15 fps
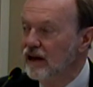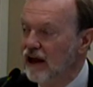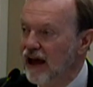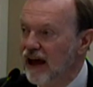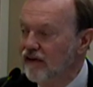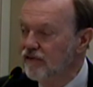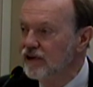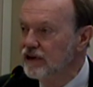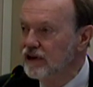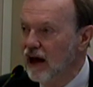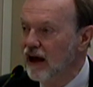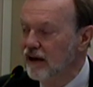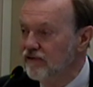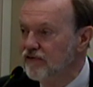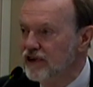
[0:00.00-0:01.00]
I
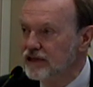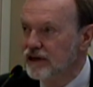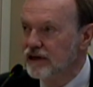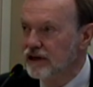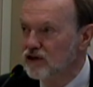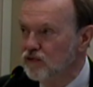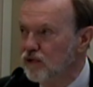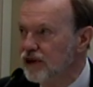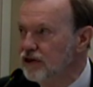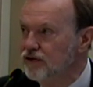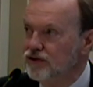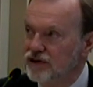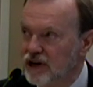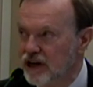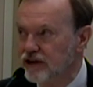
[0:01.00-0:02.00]
have visited
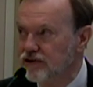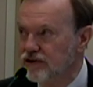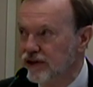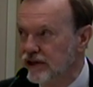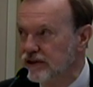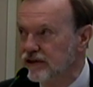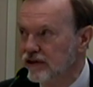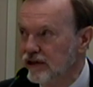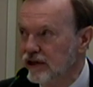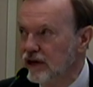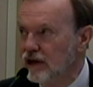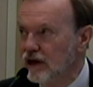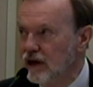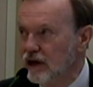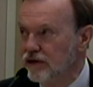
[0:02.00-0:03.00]
22 countries
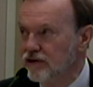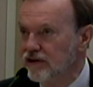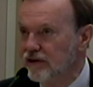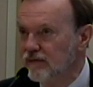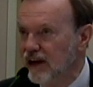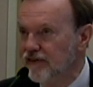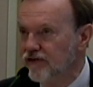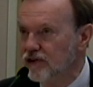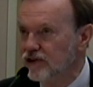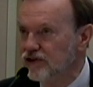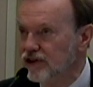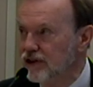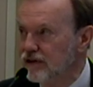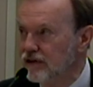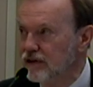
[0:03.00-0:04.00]
during my first
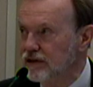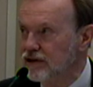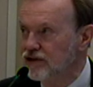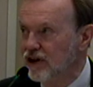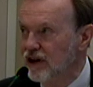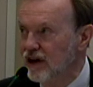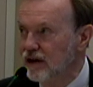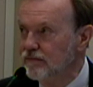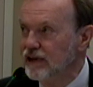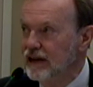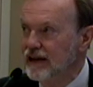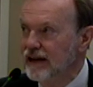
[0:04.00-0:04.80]
year on the job,